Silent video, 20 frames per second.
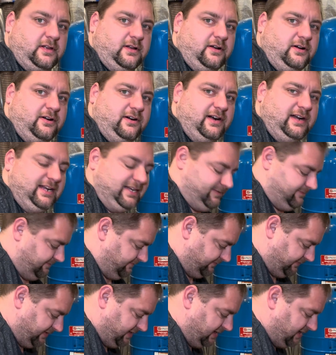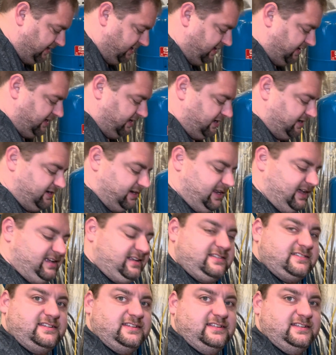All right.
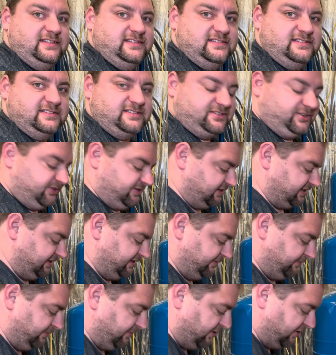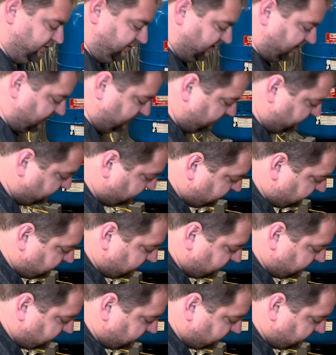Next is installing the motor.